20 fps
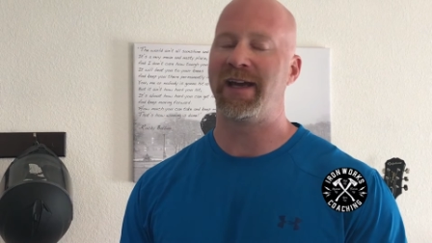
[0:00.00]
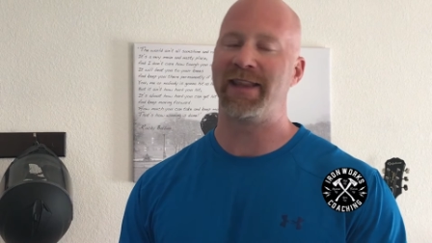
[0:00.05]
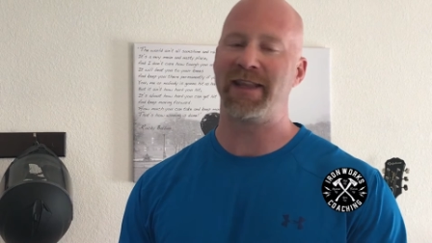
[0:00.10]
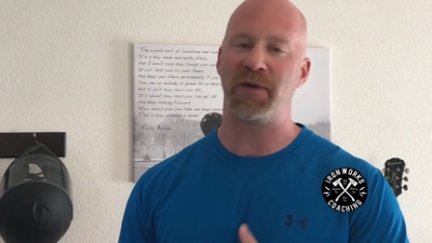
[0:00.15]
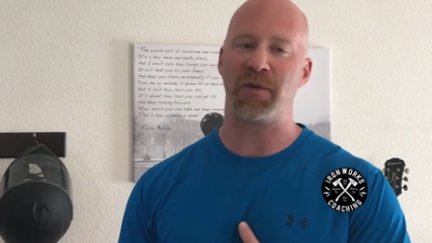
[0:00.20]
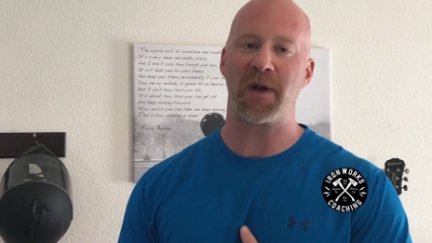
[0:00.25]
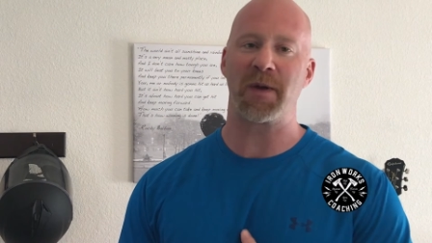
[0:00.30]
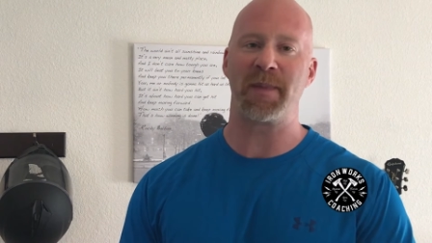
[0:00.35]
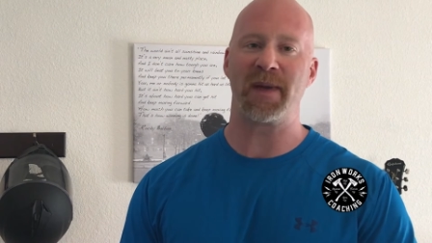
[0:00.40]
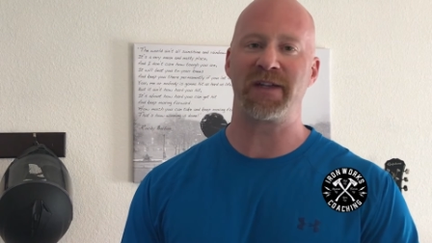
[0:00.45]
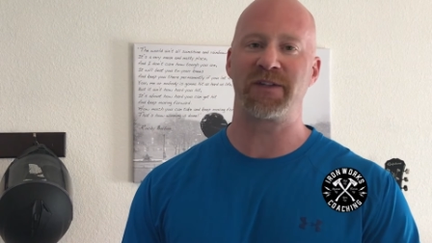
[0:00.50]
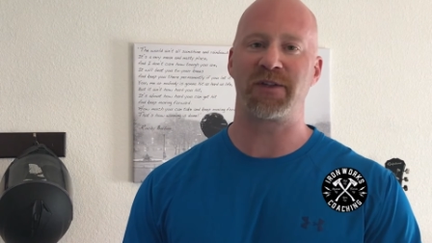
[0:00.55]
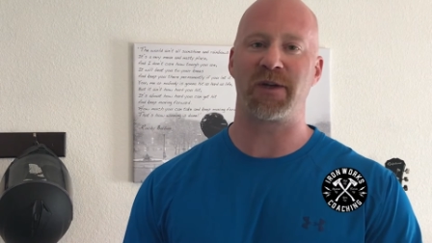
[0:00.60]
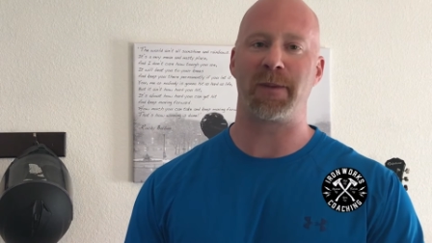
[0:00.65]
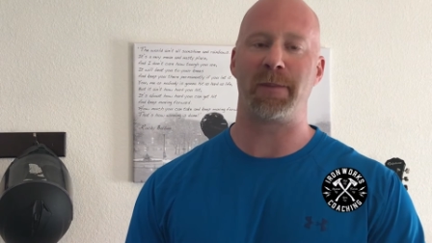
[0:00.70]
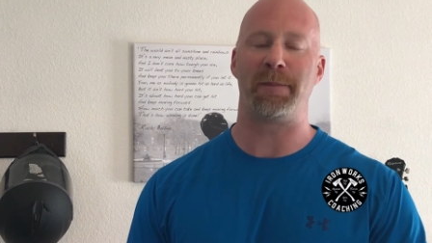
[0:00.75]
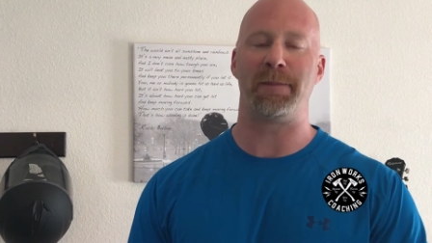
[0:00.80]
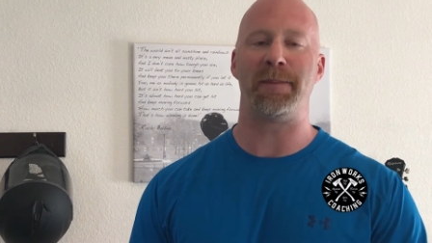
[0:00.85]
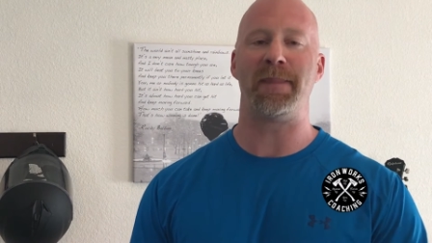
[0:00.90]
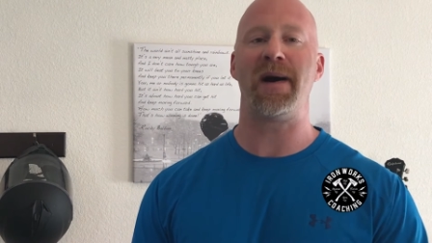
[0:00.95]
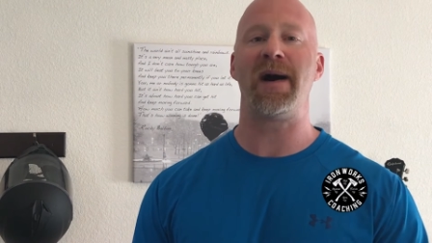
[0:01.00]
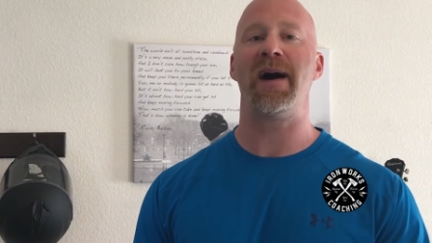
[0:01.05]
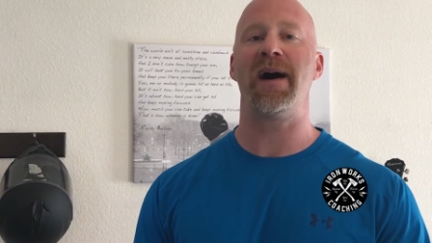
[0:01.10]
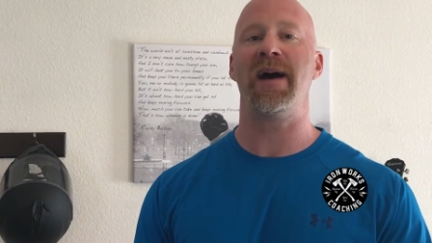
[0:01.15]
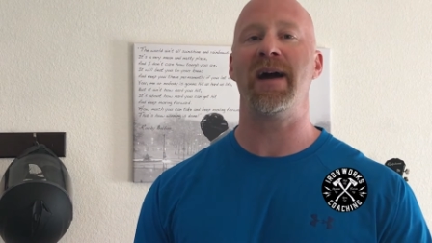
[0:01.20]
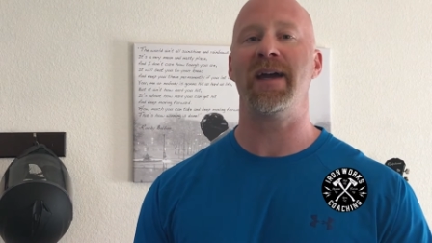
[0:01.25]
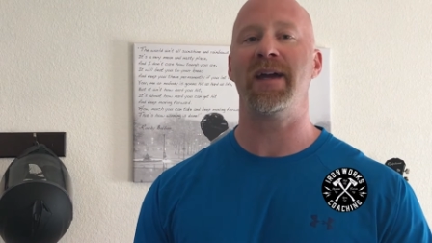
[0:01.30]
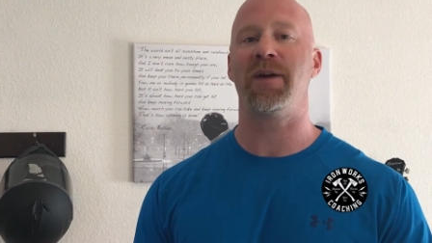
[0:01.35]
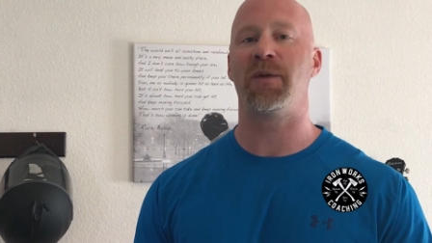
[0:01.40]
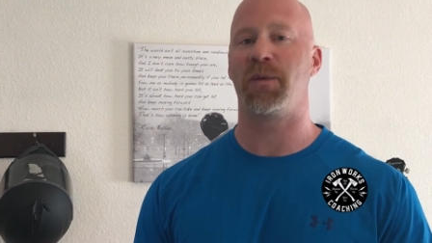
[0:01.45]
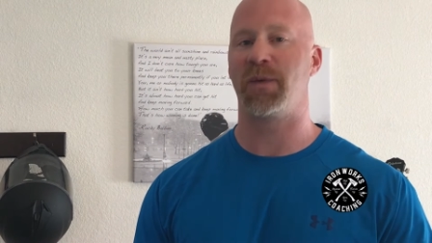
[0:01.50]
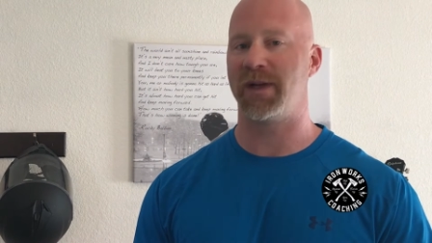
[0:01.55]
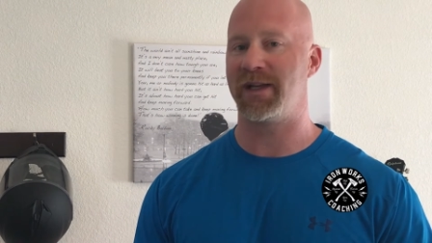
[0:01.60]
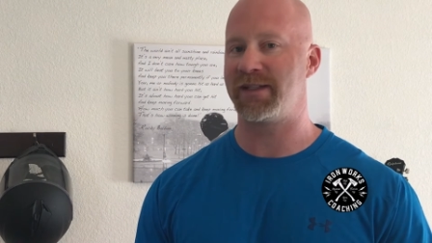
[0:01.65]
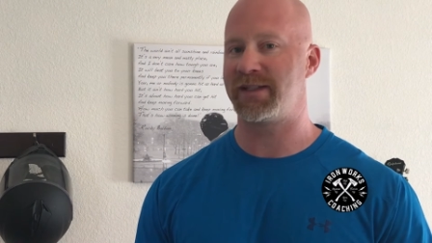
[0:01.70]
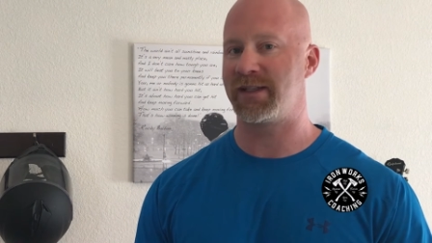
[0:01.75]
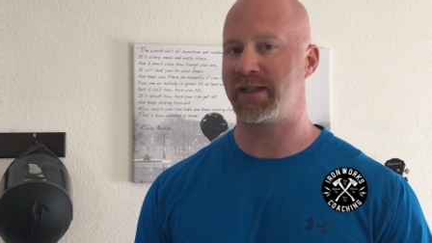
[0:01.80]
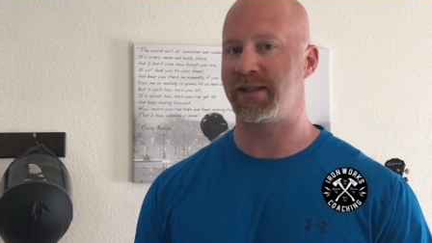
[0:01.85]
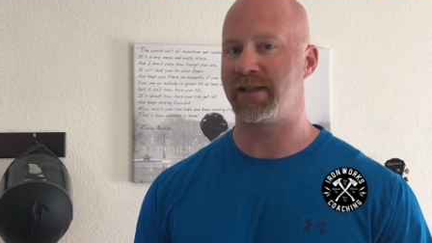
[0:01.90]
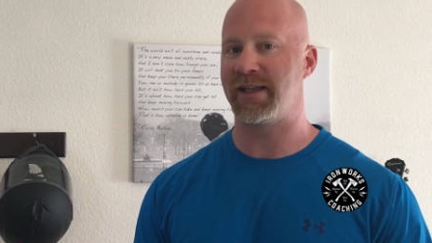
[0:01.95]
and they want to make sure my
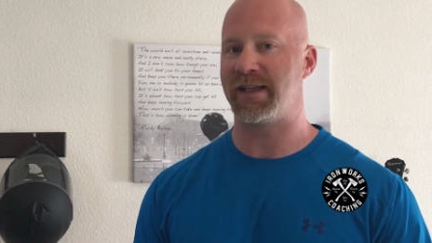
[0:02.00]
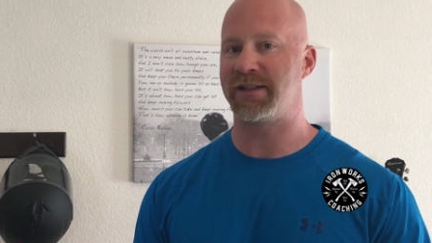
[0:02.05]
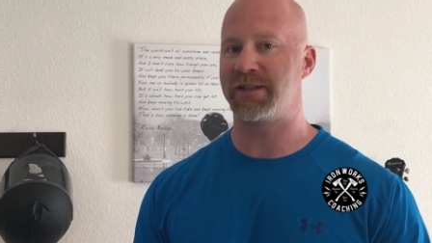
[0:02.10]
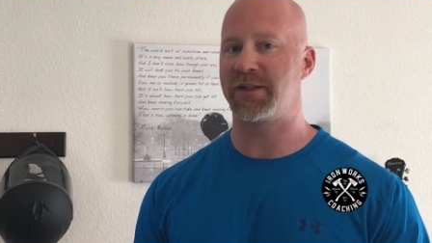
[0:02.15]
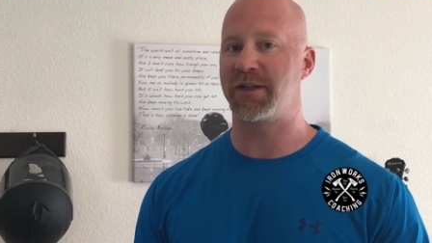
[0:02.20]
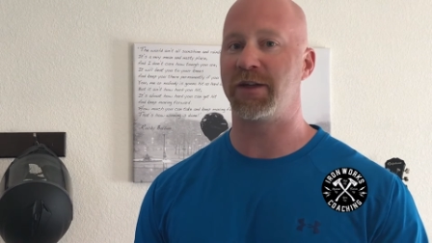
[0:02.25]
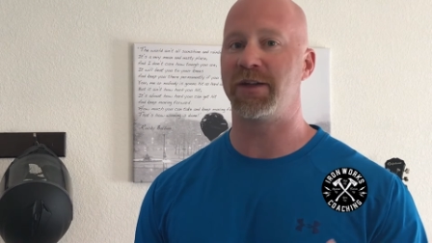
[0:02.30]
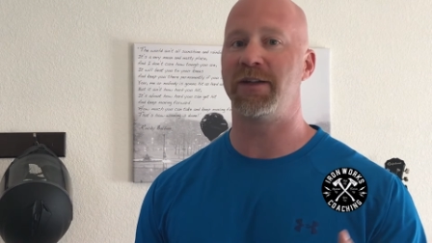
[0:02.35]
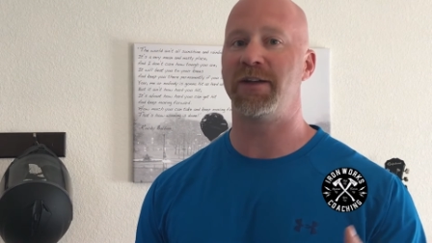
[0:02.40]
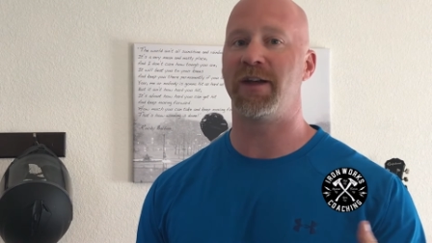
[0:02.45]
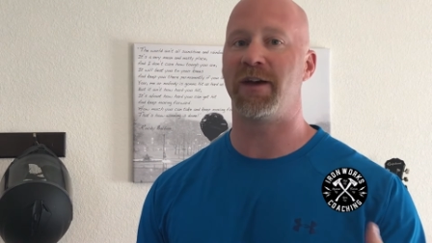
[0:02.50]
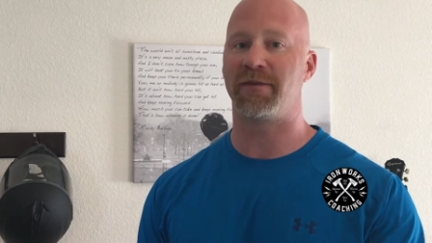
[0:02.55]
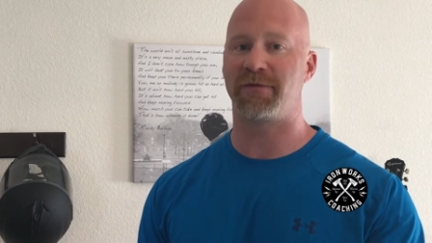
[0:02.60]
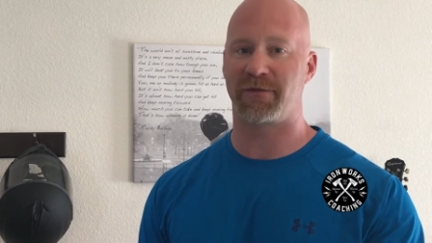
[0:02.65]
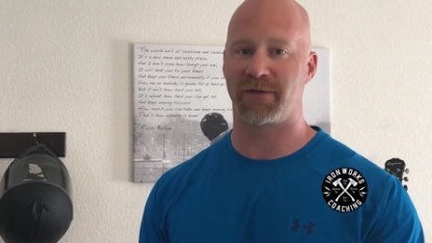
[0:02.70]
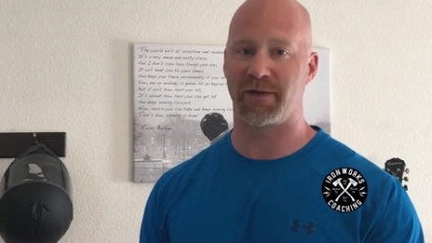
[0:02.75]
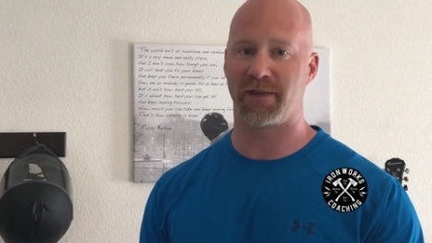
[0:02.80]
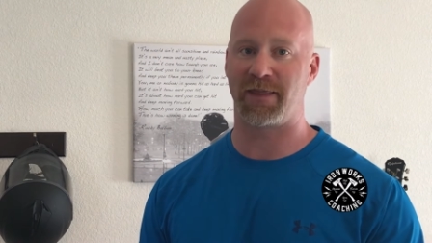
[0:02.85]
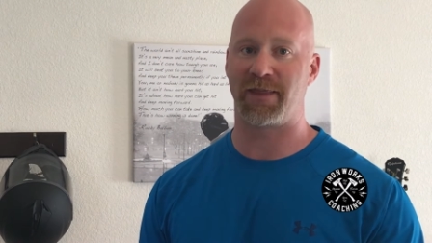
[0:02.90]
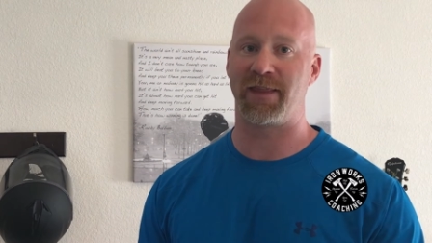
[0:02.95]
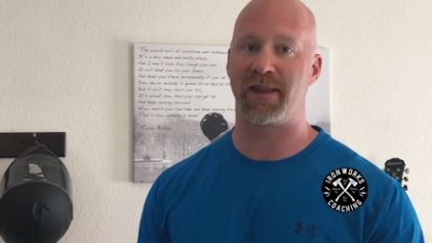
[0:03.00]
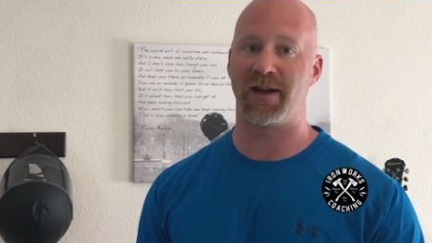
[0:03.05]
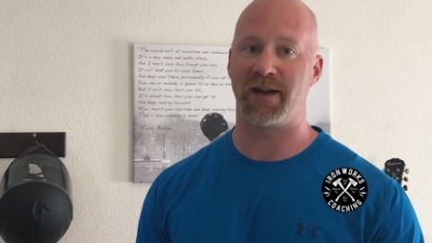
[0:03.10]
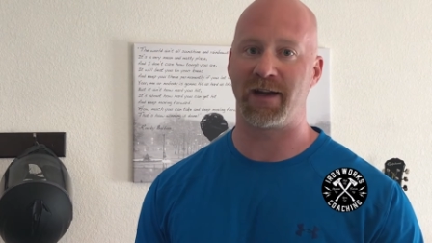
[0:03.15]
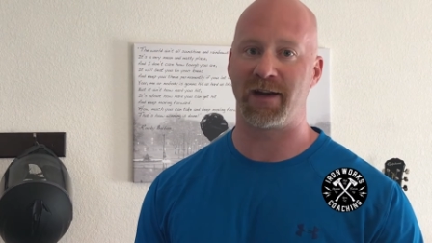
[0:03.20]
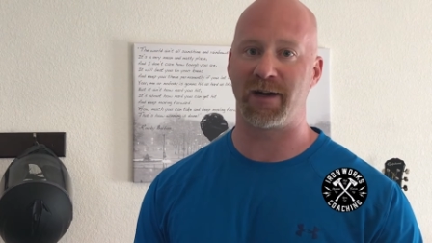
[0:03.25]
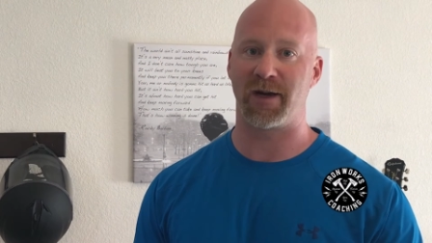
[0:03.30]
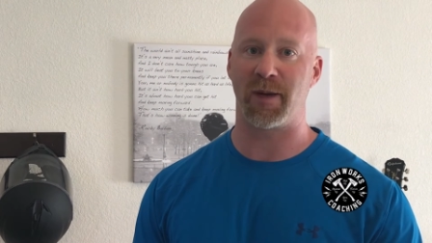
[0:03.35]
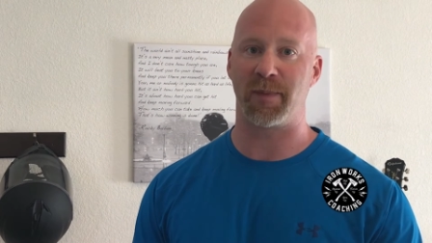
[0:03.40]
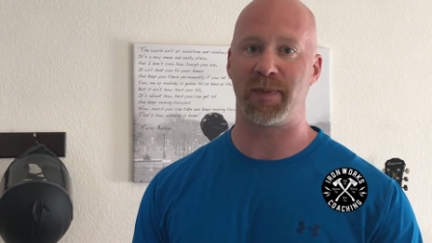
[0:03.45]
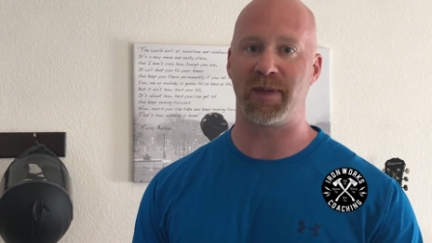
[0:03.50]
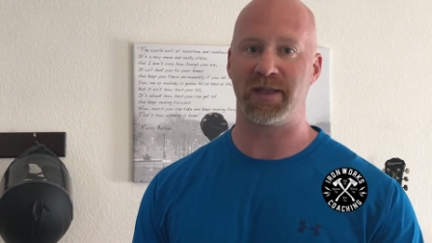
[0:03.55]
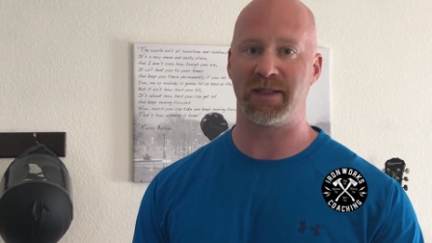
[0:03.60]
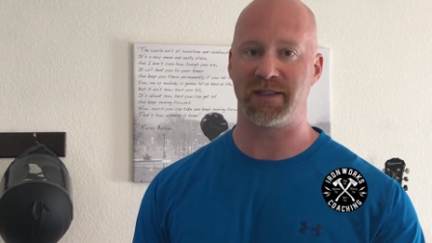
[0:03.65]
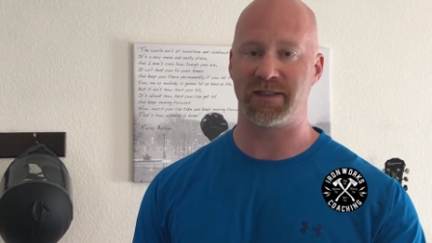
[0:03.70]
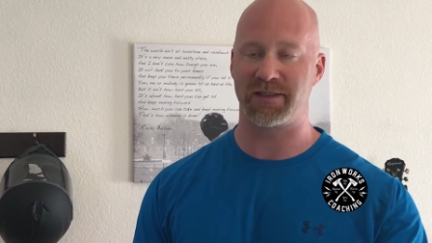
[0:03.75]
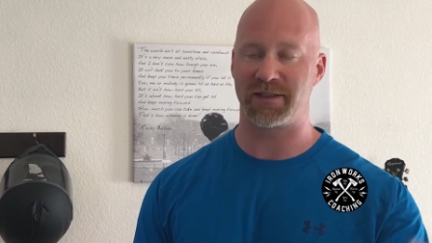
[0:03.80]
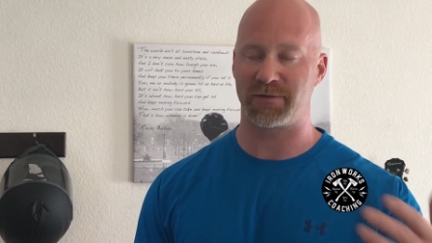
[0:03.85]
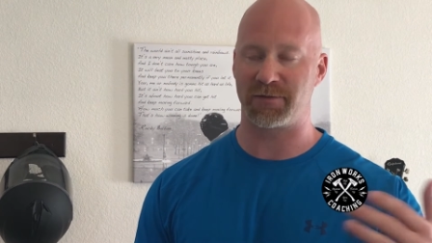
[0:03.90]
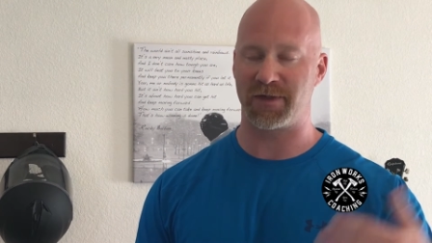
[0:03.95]
reason is good enough for their
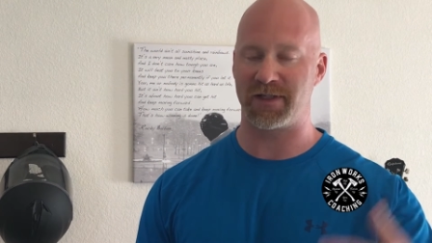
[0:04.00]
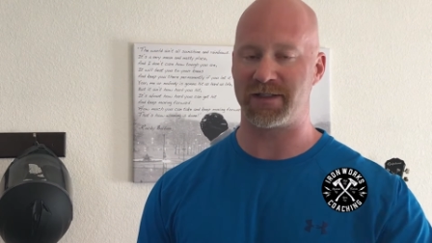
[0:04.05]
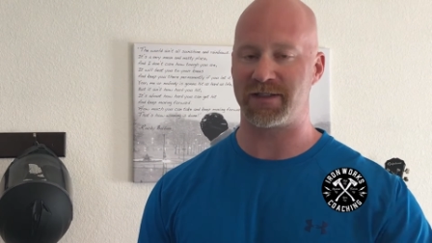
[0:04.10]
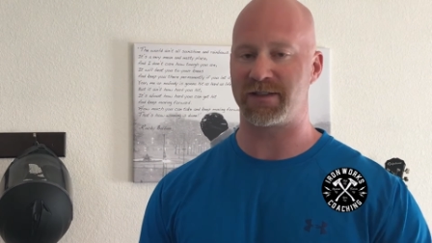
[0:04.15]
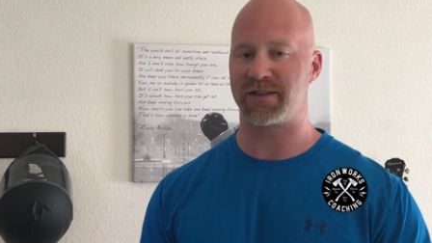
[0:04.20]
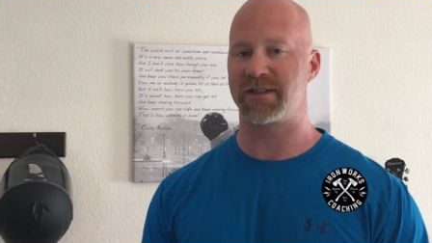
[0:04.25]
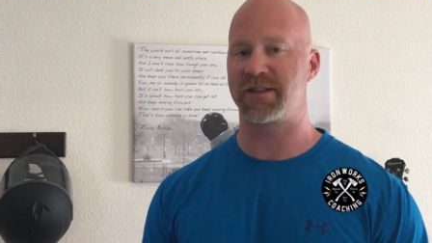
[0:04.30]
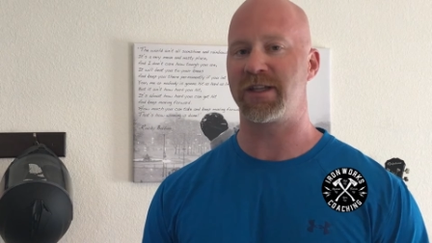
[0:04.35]
opinions and reasons.